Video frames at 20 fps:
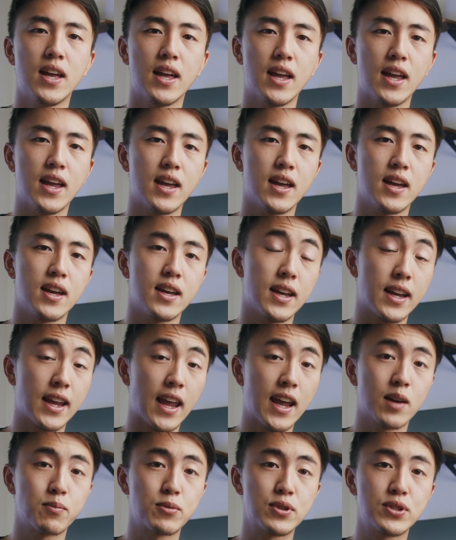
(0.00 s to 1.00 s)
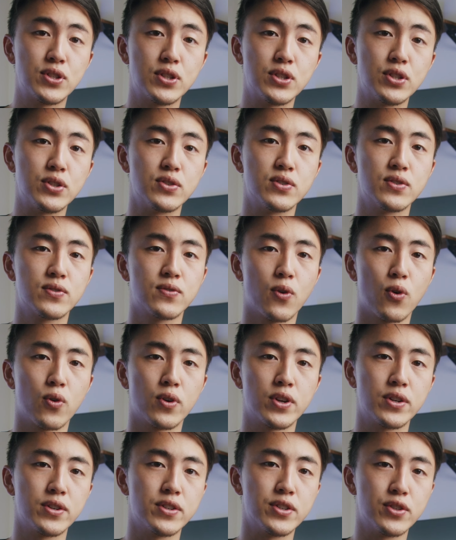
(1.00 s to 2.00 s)
a camera to use for
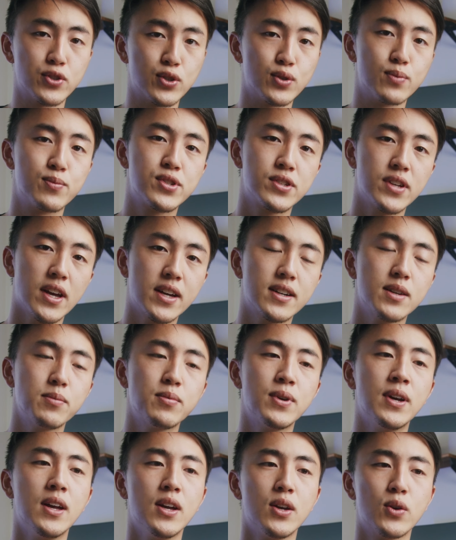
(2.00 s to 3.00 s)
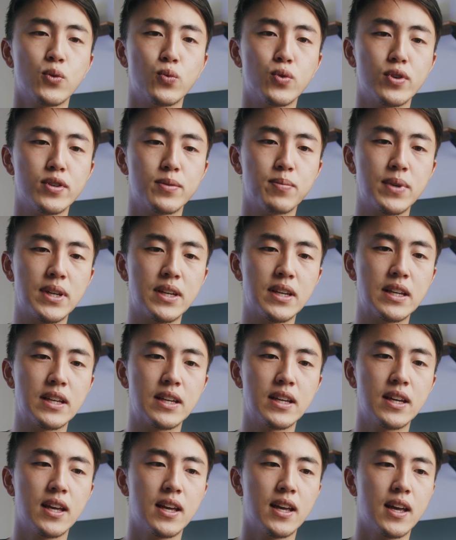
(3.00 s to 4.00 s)
your YouTube setup would be